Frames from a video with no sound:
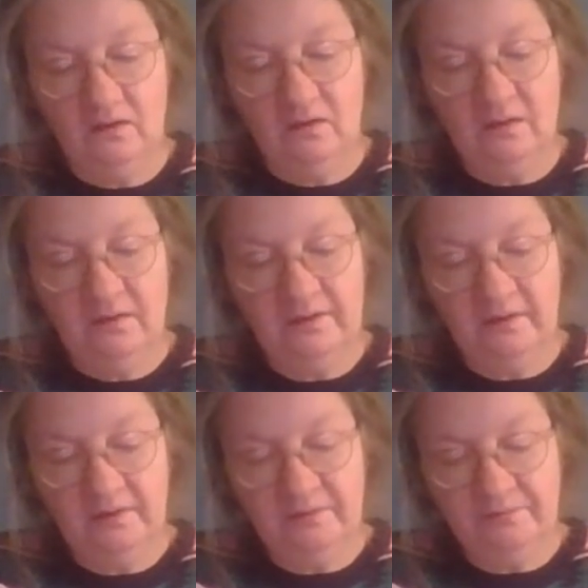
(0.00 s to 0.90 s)

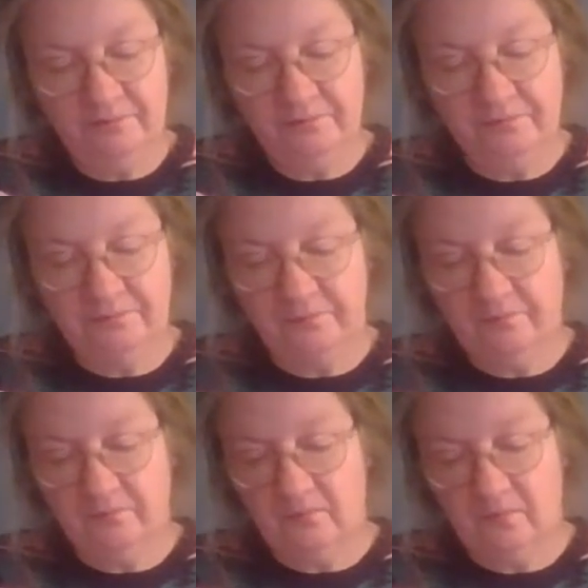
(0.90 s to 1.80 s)
Um,
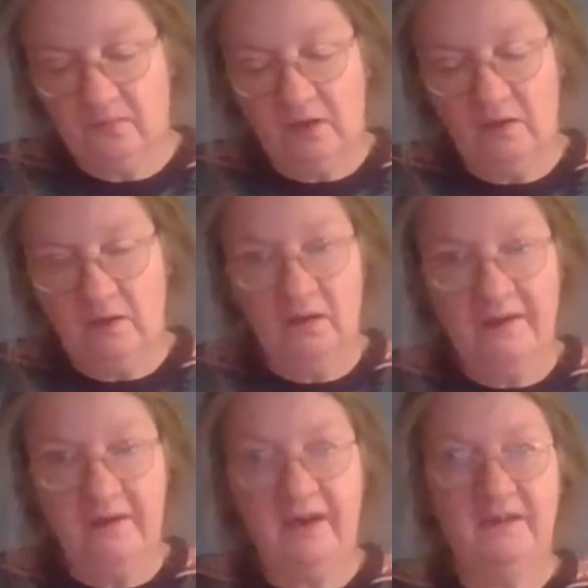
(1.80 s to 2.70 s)

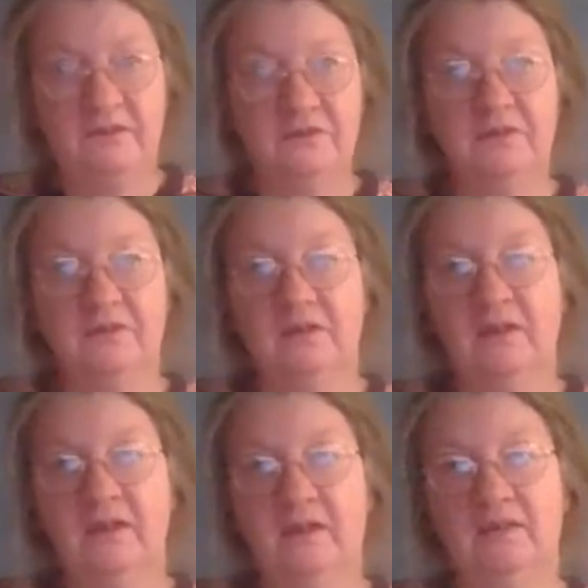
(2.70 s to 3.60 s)
and as you can
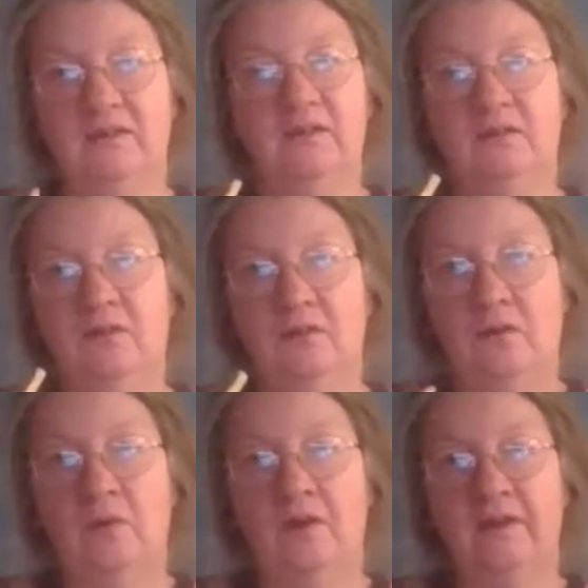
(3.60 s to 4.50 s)
see, it, you
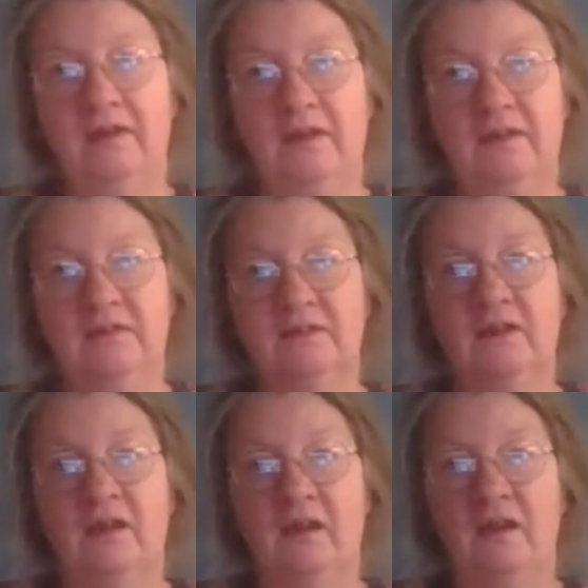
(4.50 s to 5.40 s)
know what, it is
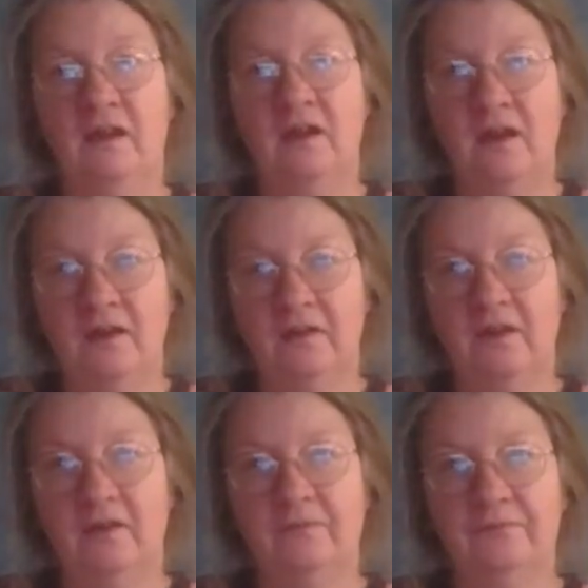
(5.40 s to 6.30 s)
a lot
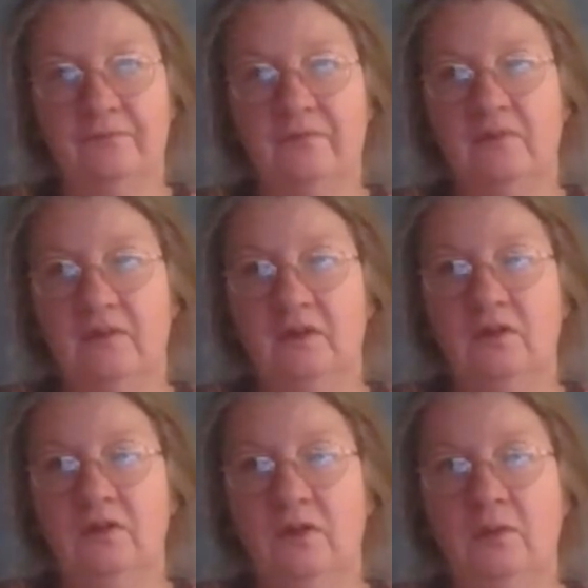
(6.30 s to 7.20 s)
of
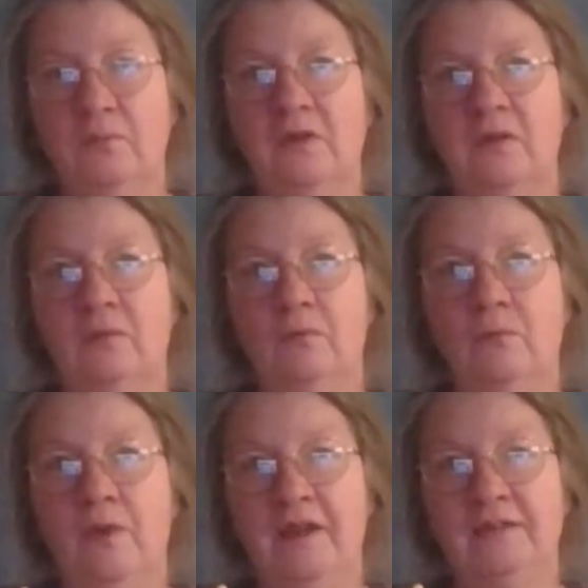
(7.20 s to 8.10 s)
normally
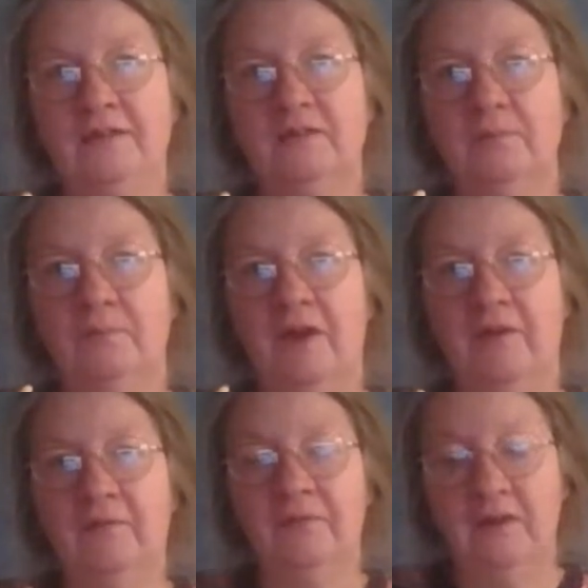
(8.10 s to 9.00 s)
waste
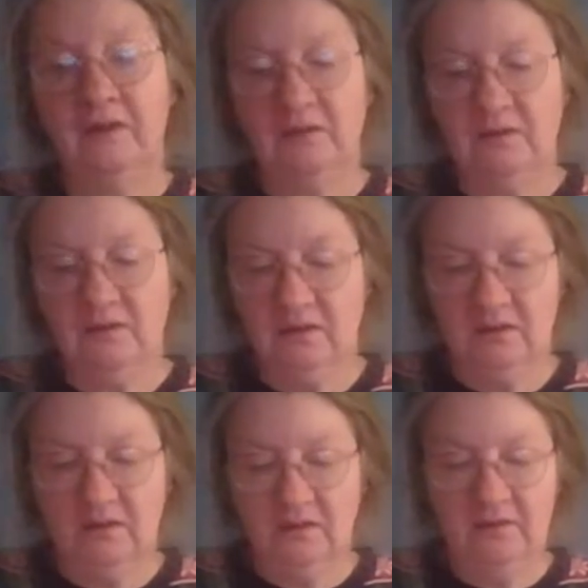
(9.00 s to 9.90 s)
paraffin
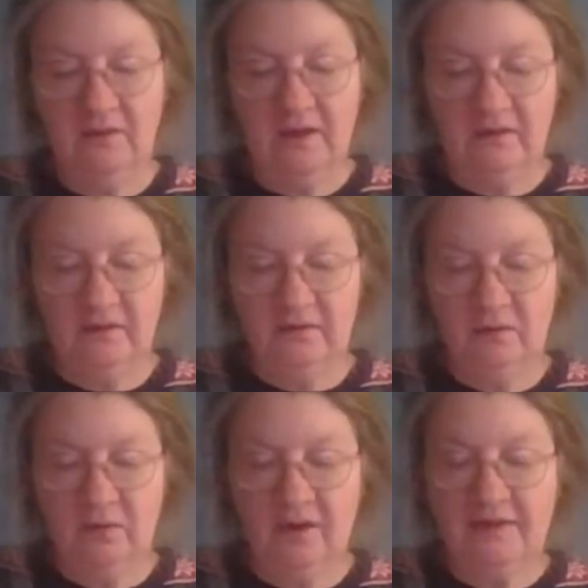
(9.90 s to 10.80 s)
that
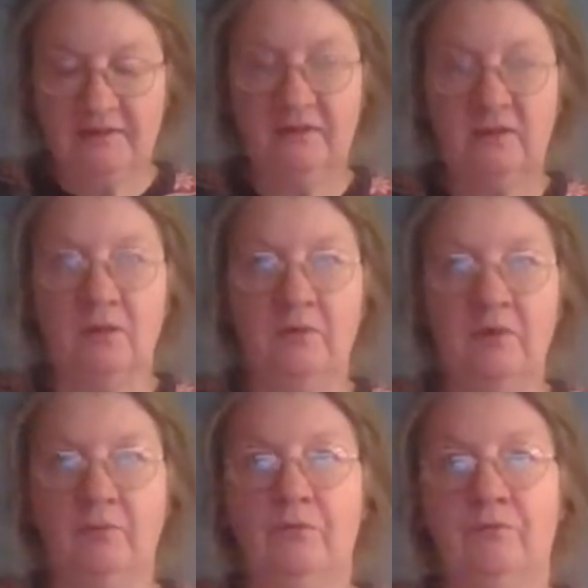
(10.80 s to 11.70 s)
you actually normally
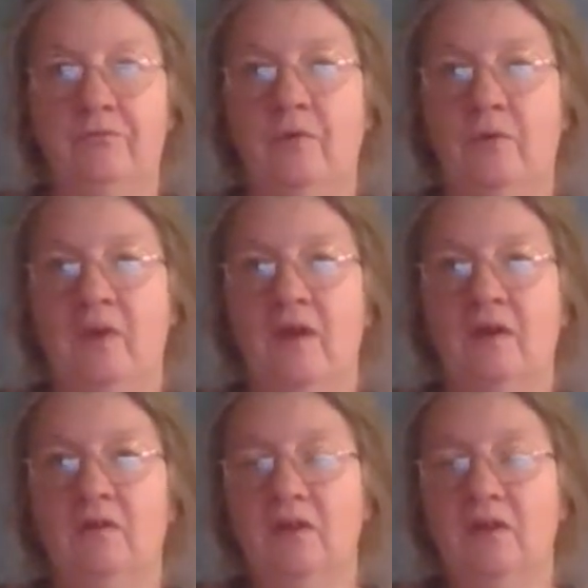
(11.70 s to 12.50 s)
would throw out.